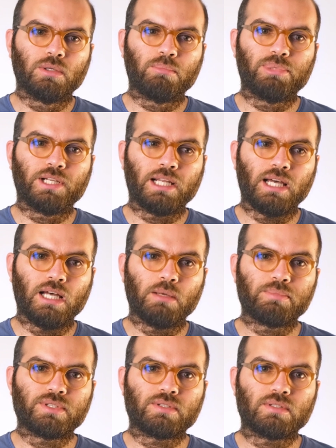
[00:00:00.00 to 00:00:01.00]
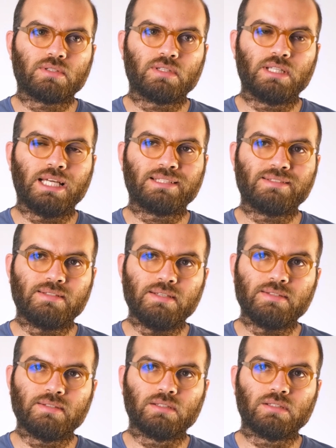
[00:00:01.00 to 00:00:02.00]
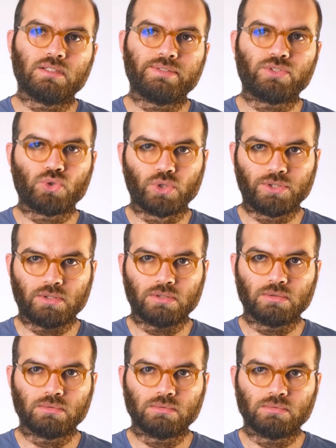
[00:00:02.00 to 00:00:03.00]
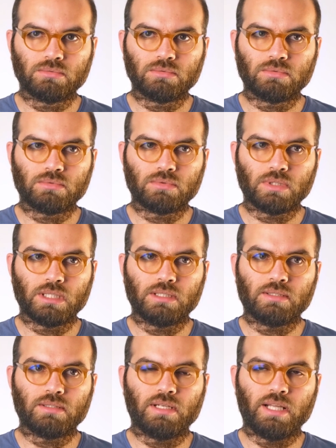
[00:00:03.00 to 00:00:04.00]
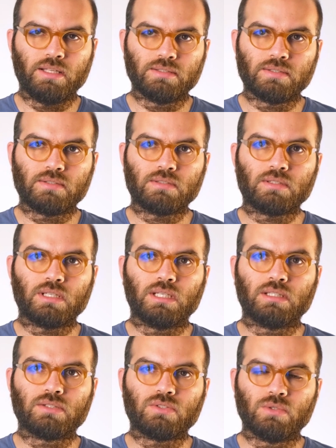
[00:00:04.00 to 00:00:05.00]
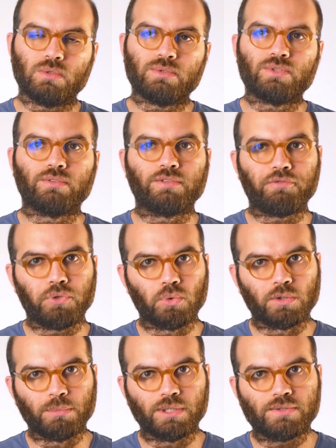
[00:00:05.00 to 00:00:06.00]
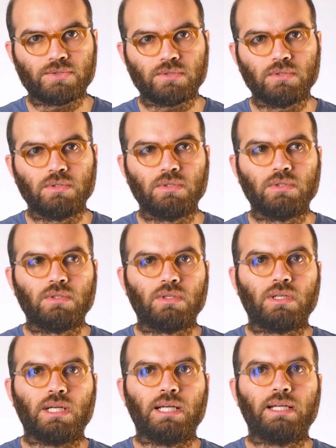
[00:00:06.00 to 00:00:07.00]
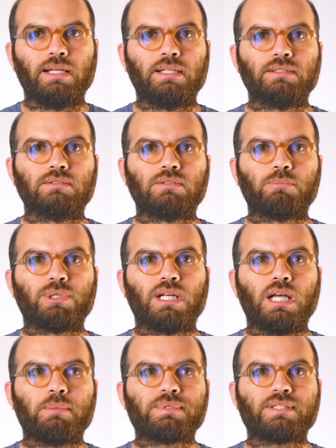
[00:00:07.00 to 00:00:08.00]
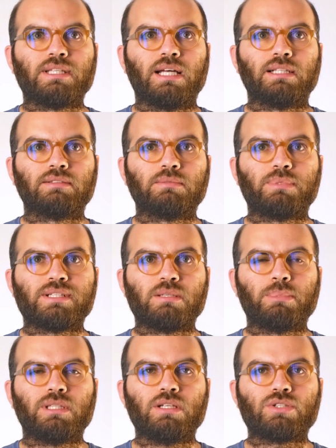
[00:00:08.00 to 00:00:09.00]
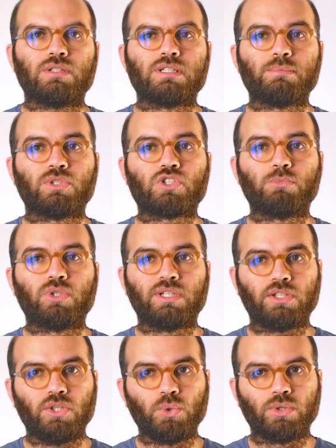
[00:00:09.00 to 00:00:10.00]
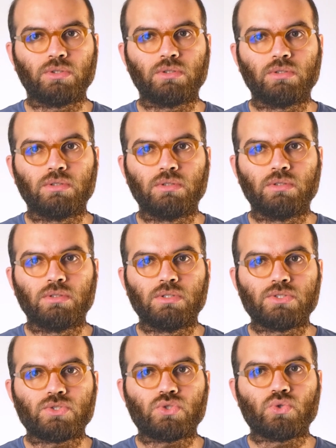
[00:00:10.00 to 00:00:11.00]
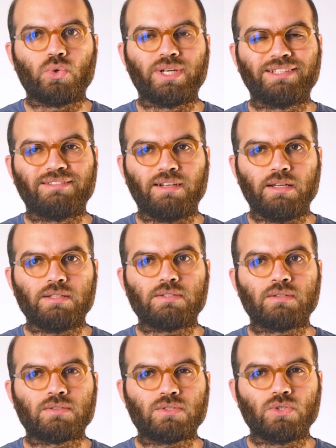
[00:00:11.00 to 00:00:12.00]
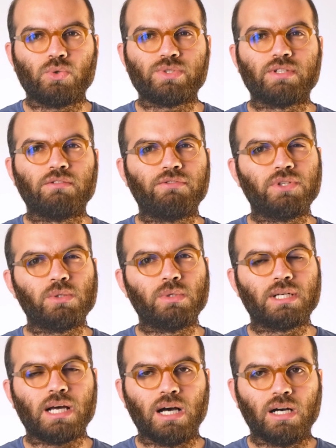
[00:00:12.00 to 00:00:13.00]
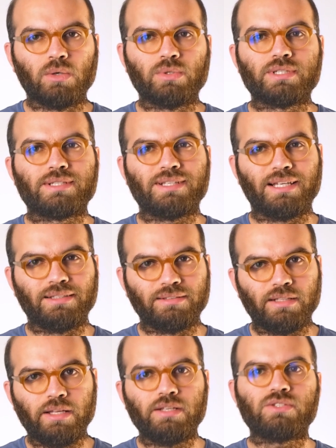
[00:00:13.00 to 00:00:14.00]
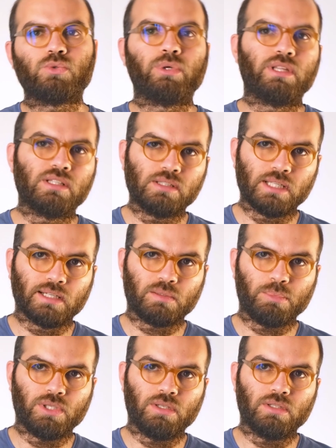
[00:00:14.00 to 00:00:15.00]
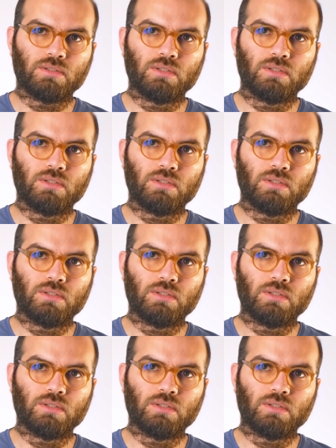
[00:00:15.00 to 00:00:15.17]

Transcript: perhaps that season is shorter. It rains and snows over fewer months. And perhaps that precipitation is much more acute. So it rains and snows in fewer hours and days within that period,